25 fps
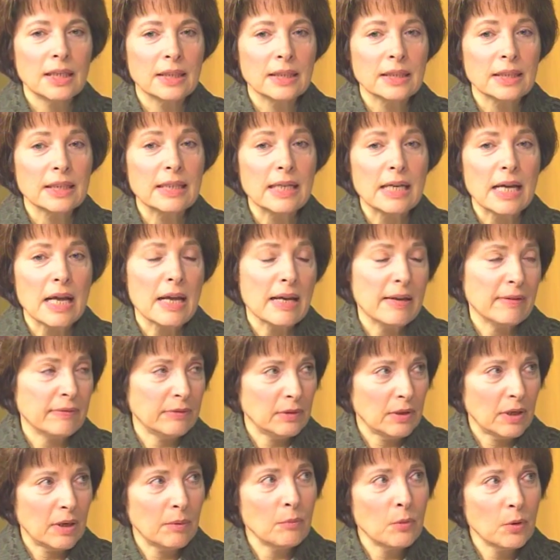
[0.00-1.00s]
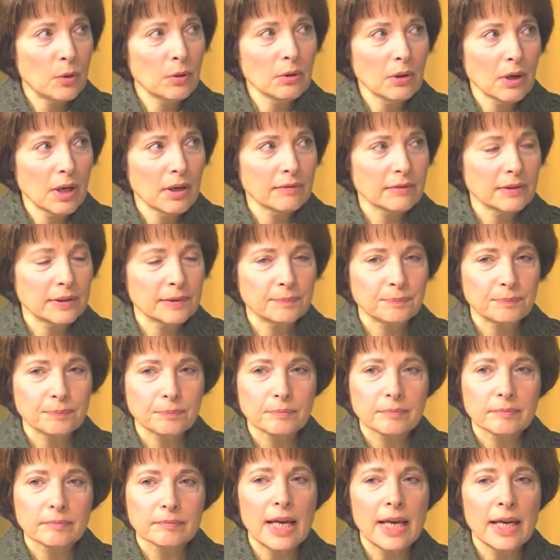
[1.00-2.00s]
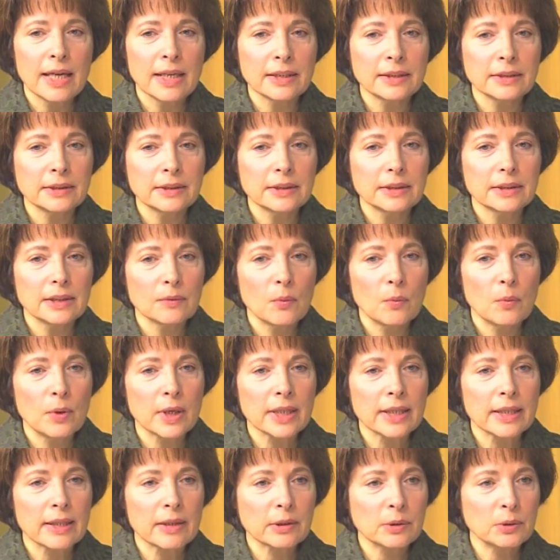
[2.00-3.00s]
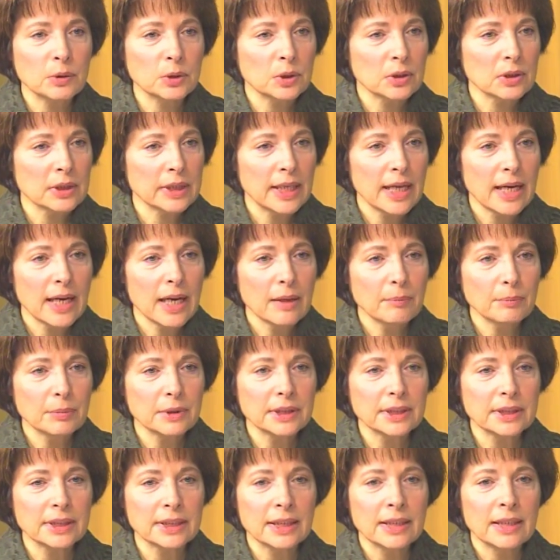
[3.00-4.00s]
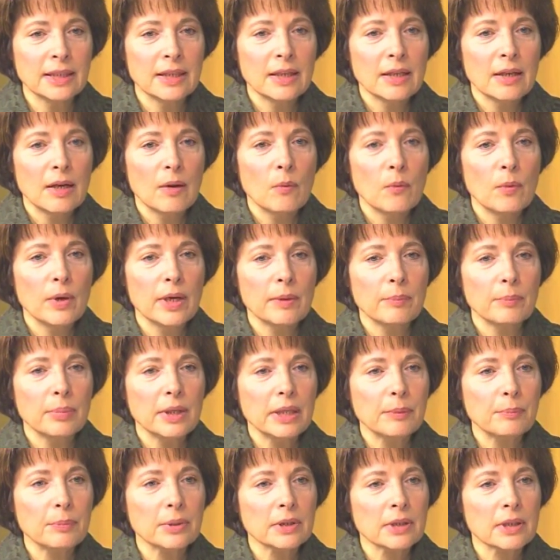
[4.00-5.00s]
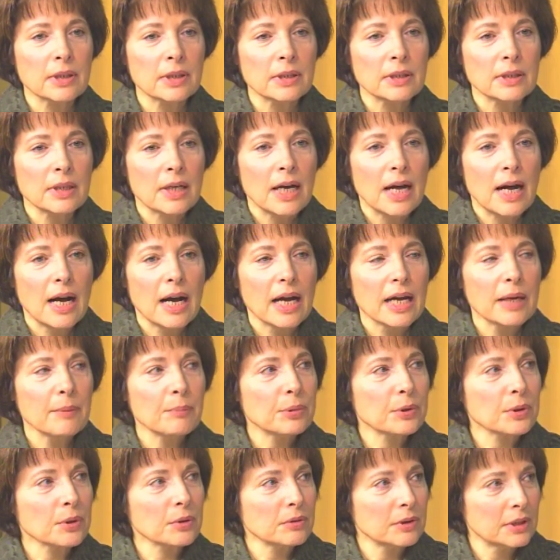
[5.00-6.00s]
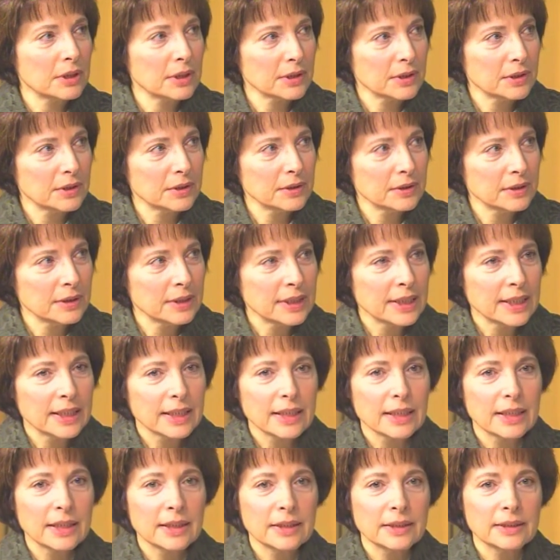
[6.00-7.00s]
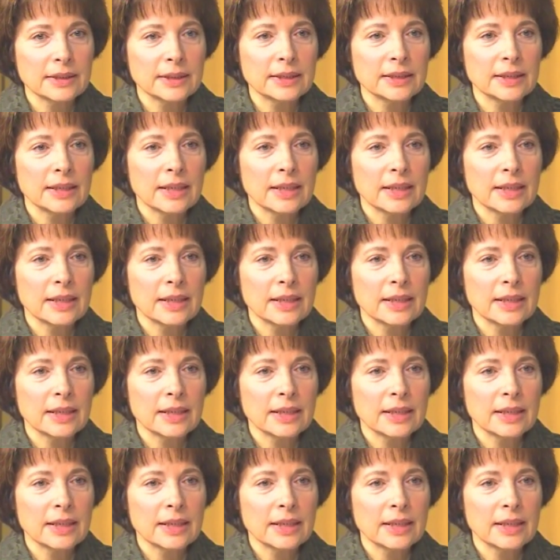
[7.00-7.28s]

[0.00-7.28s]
if not more often. And what usually happens when people are hypercritical is